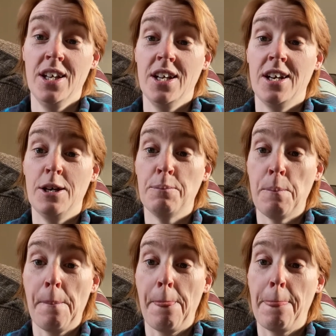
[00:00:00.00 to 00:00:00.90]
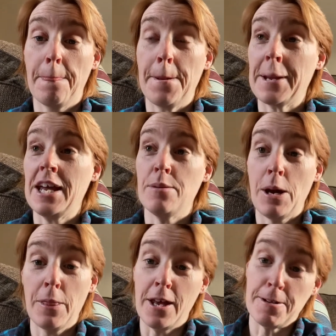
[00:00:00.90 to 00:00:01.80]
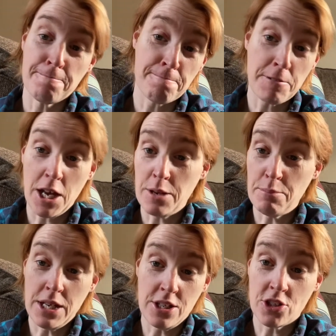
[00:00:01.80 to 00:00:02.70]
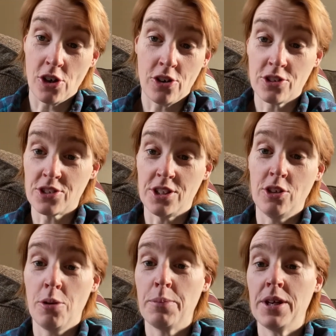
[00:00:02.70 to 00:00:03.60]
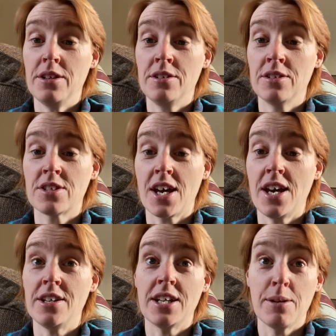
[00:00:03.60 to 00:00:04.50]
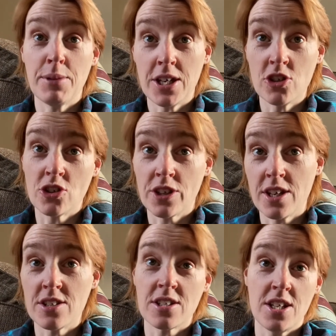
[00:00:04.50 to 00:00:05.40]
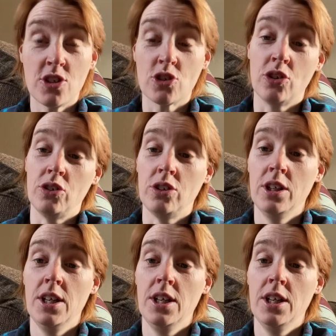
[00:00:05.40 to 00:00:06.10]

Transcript: getting him out there, getting him meeting dogs and not being scared, and making sure that his initial